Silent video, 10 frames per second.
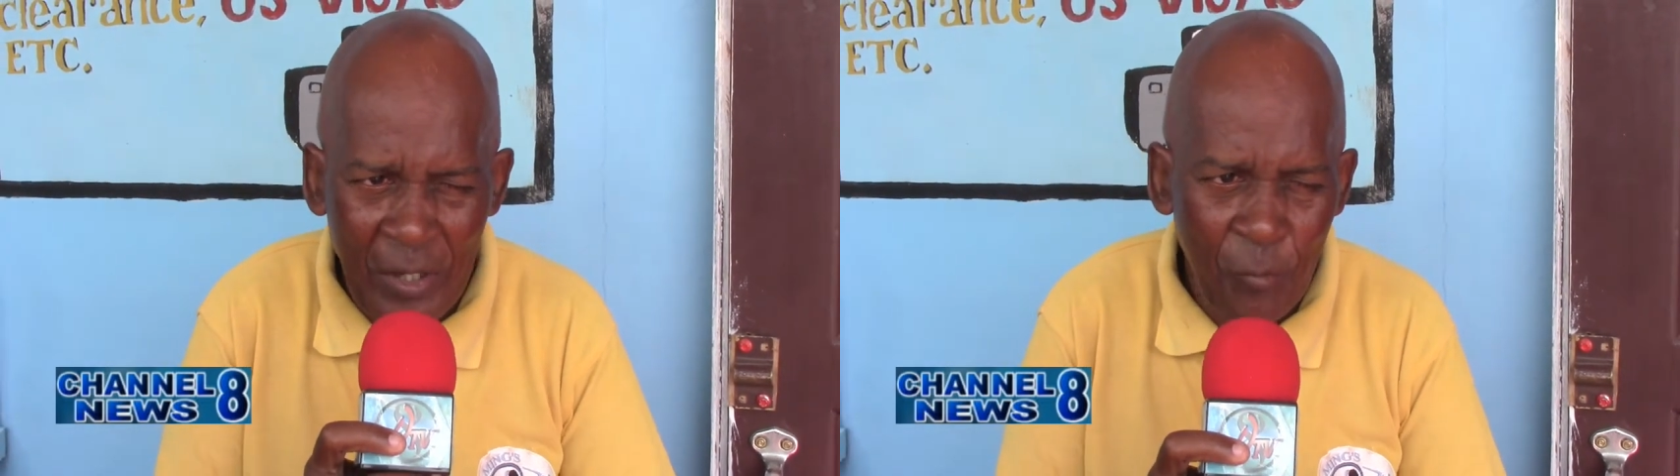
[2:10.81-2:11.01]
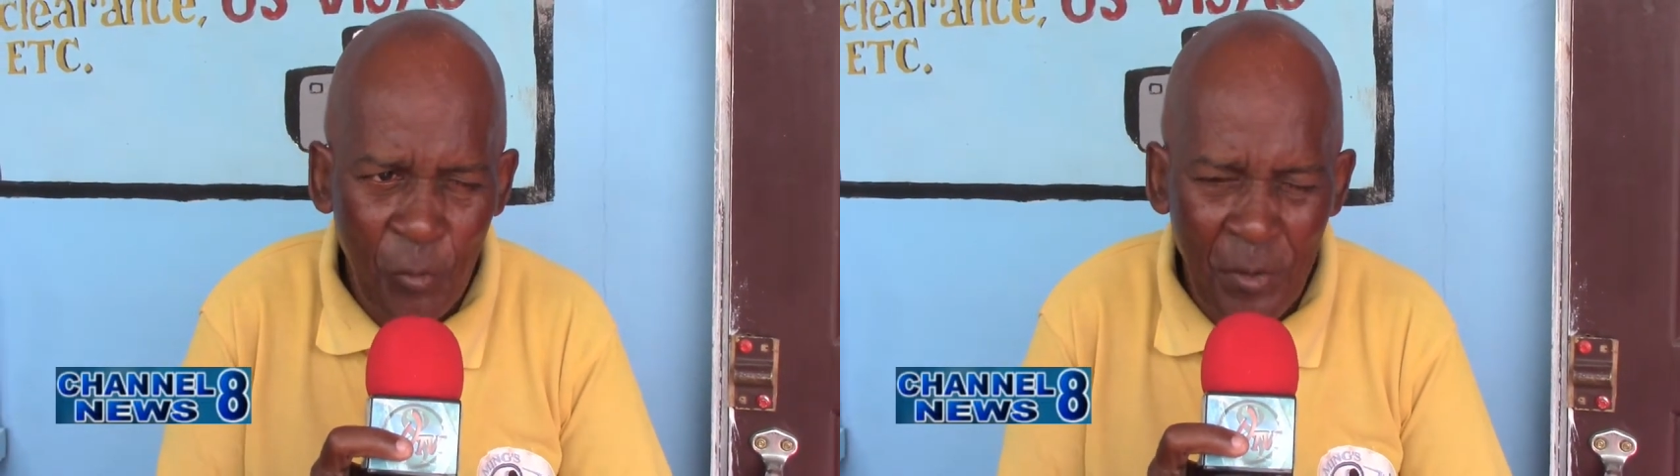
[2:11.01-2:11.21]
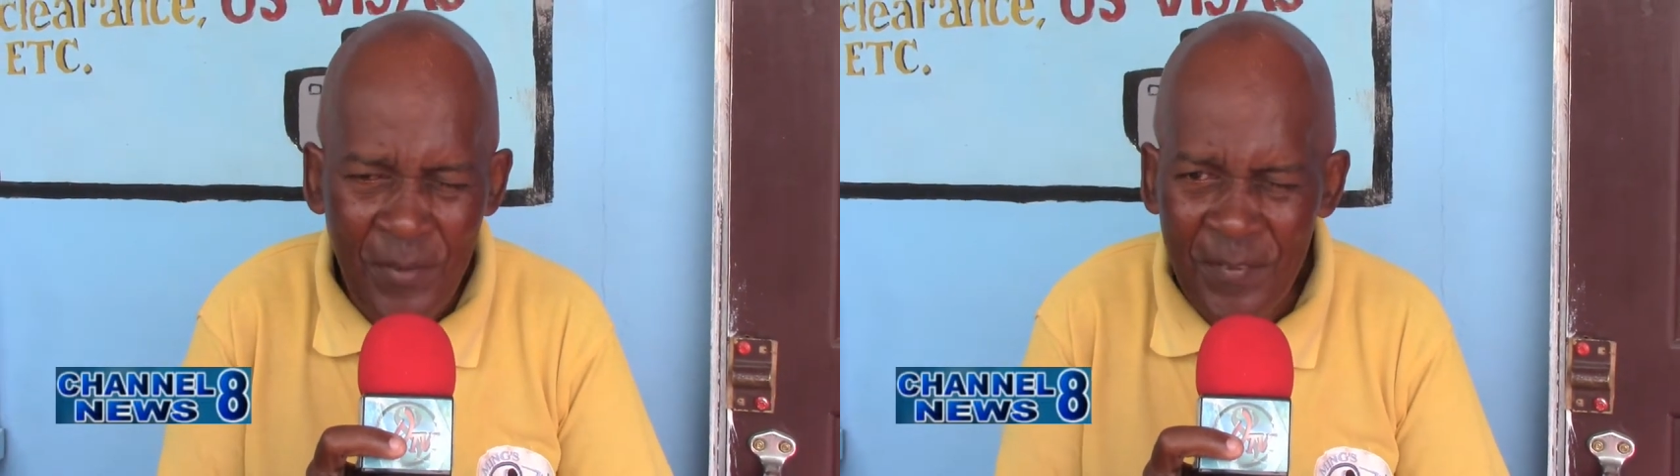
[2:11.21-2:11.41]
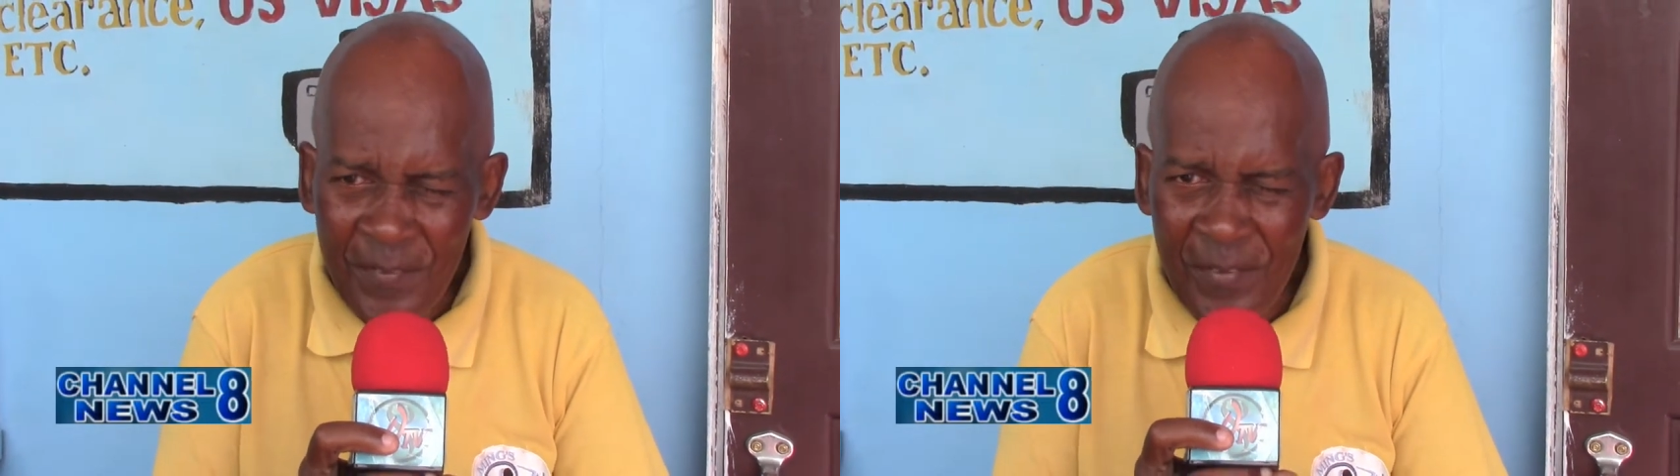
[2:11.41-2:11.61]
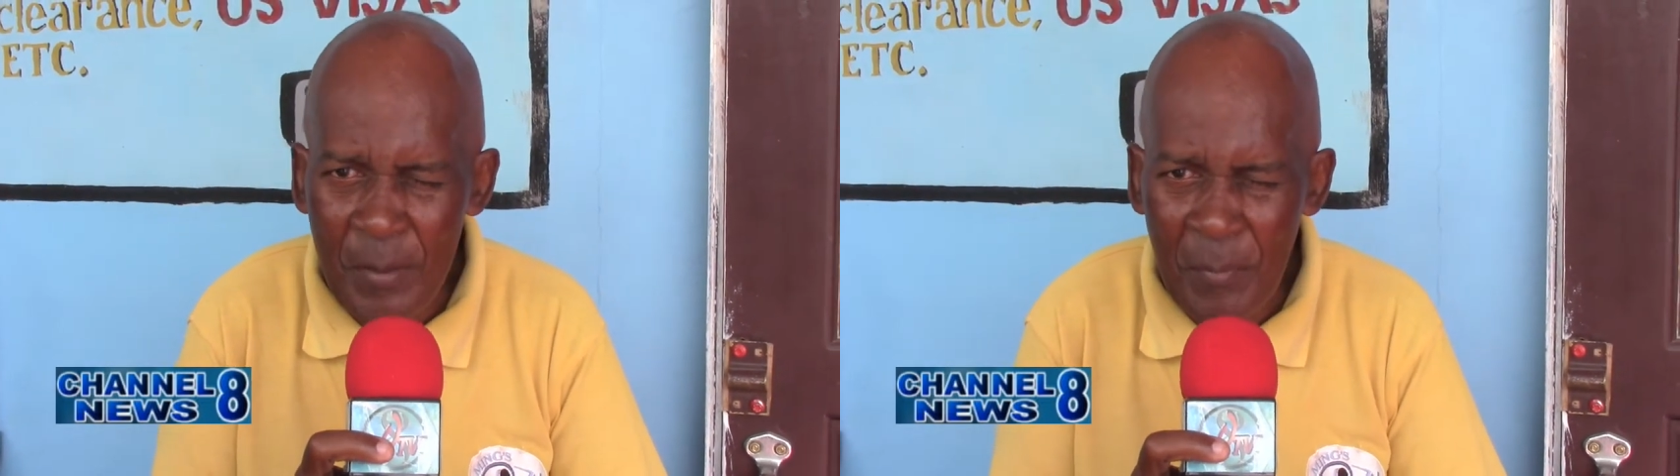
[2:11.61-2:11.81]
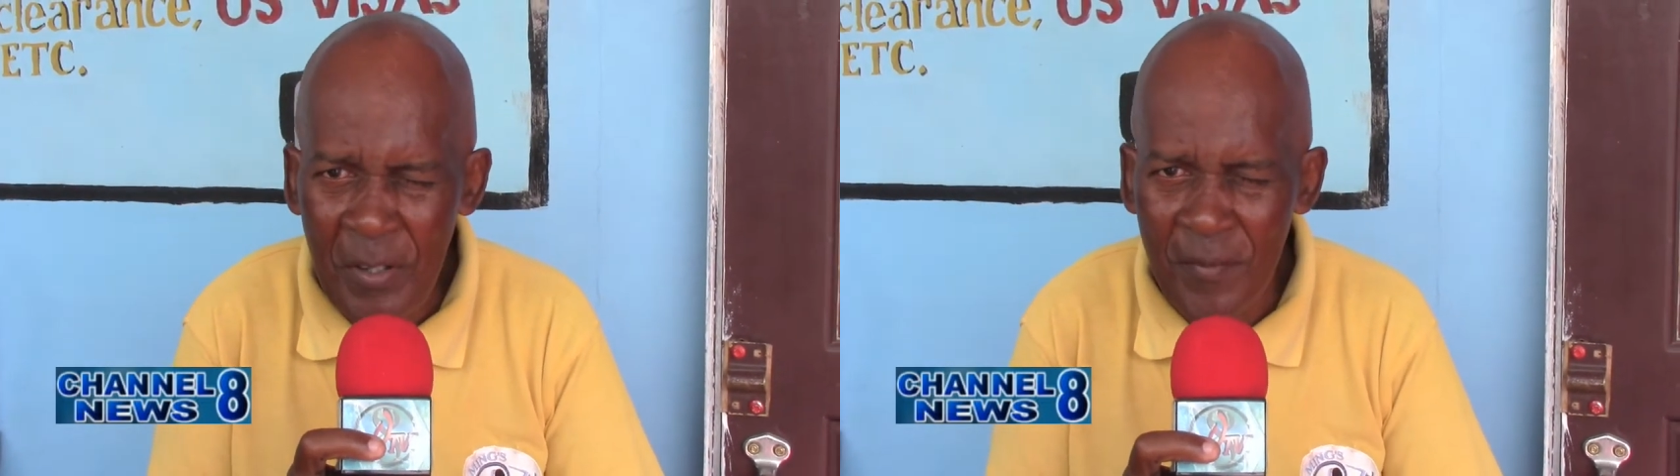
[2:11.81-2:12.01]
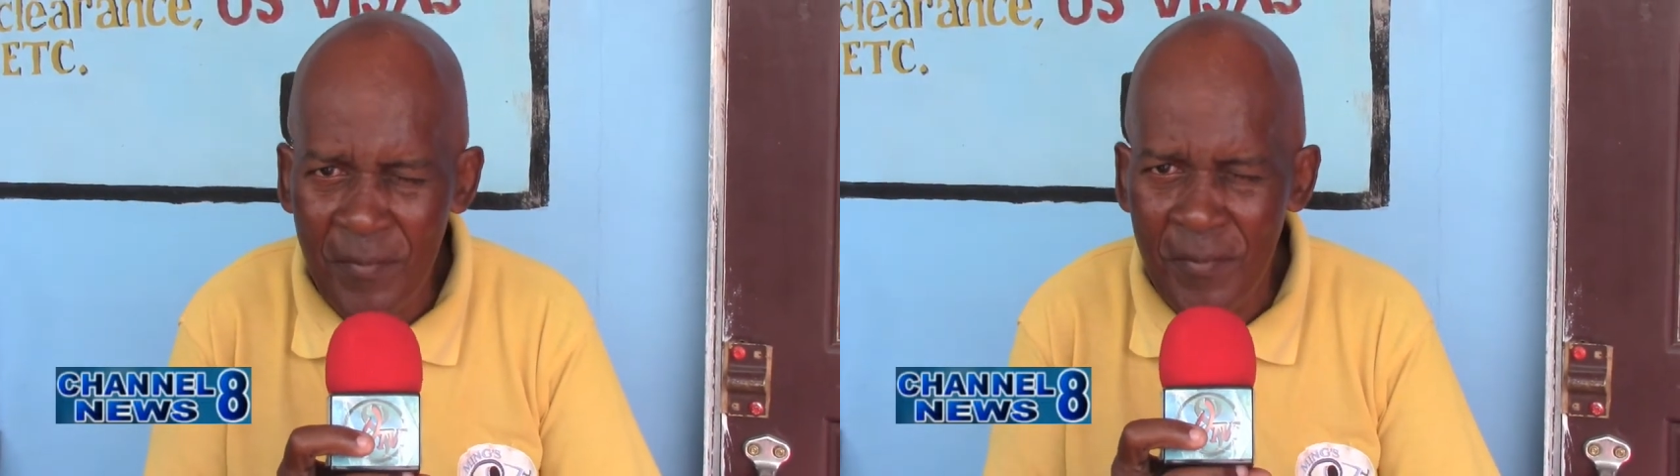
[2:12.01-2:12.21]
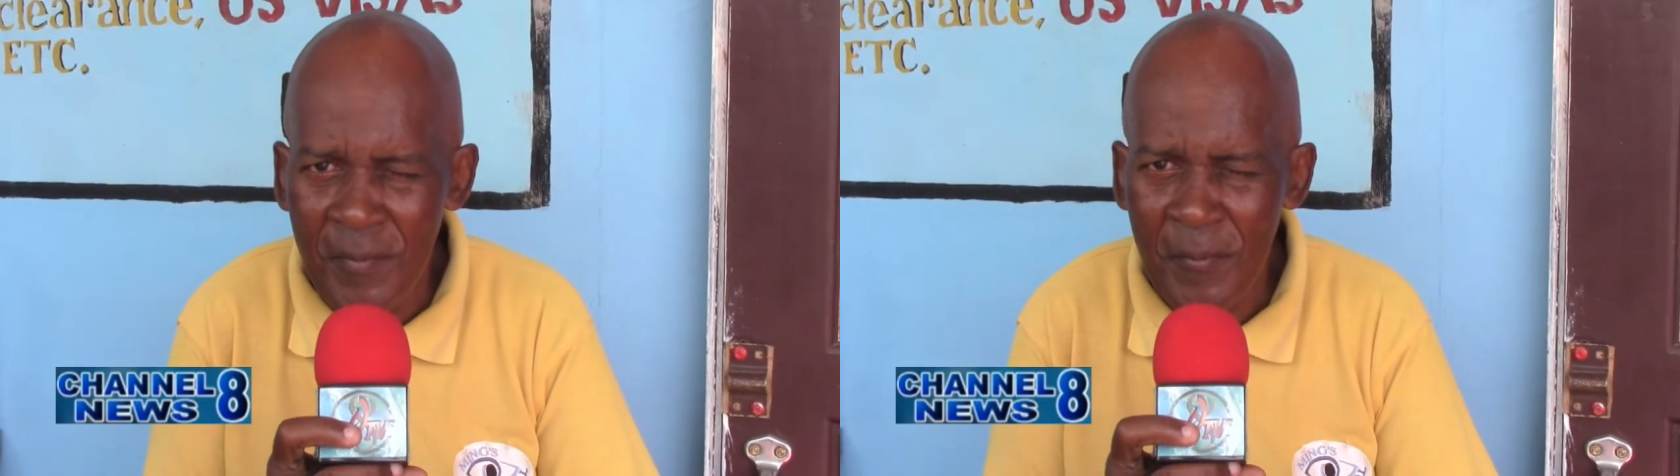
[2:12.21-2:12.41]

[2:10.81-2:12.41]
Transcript: was only sixteen miles.